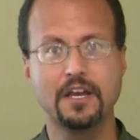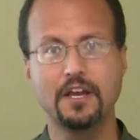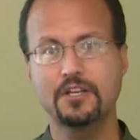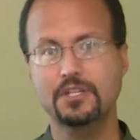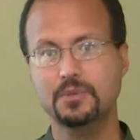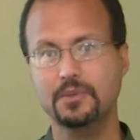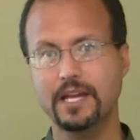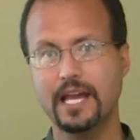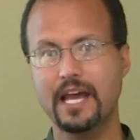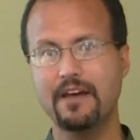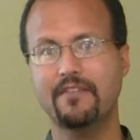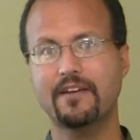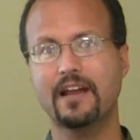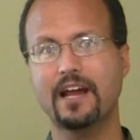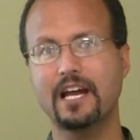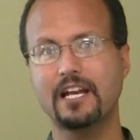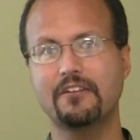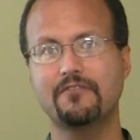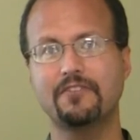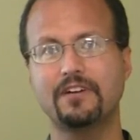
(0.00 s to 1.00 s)
So we have a
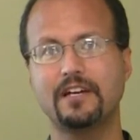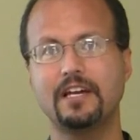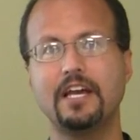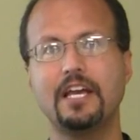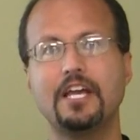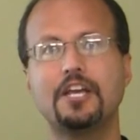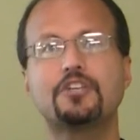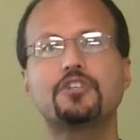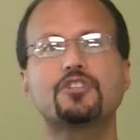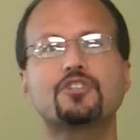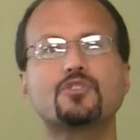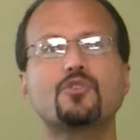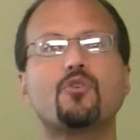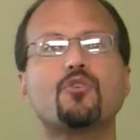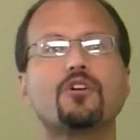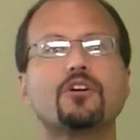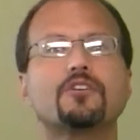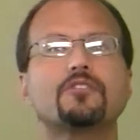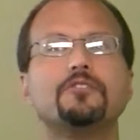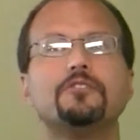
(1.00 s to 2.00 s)
kind of a
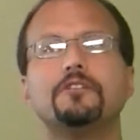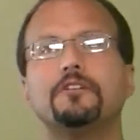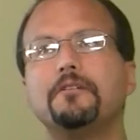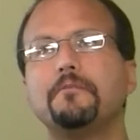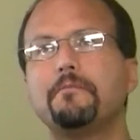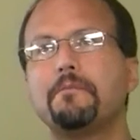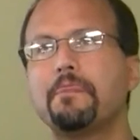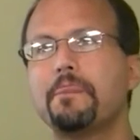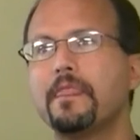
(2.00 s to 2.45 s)
historical